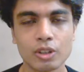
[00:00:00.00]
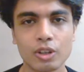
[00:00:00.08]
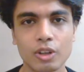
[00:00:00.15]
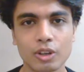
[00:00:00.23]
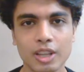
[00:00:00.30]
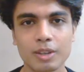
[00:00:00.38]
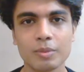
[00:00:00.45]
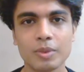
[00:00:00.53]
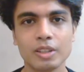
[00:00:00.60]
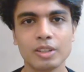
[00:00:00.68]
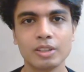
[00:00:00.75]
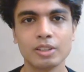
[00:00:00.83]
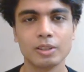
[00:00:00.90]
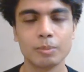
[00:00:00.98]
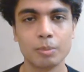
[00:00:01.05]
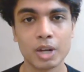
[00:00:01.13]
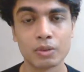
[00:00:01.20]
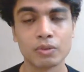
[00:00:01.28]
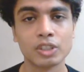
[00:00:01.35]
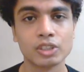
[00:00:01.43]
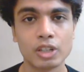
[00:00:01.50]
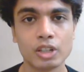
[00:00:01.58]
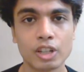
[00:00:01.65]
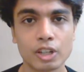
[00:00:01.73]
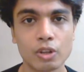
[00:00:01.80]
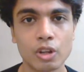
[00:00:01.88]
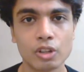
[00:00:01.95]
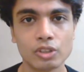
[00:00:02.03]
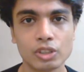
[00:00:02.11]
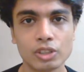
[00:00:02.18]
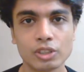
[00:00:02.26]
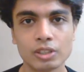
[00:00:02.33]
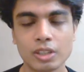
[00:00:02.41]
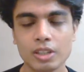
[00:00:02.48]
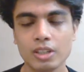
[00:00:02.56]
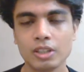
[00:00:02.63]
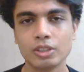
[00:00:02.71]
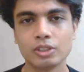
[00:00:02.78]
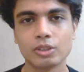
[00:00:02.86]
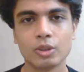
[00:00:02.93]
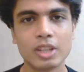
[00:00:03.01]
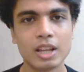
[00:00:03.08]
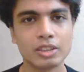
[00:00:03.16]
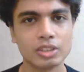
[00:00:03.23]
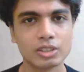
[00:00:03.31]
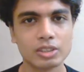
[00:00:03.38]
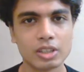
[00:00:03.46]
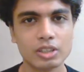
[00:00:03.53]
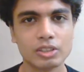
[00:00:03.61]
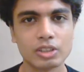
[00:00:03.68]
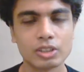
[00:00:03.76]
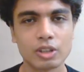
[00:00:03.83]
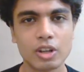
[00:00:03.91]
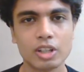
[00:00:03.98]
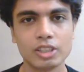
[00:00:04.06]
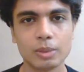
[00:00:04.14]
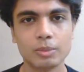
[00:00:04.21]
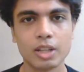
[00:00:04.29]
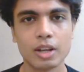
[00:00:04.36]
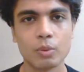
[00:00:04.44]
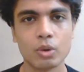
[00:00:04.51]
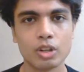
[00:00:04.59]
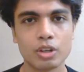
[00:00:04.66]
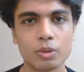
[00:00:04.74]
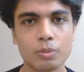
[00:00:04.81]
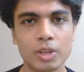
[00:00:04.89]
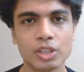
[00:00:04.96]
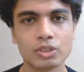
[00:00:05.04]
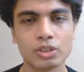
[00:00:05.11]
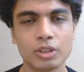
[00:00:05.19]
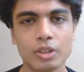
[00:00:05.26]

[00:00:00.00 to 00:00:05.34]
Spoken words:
Okay, metaphysical technologies. So yeah, just a concept that I wanted to mention.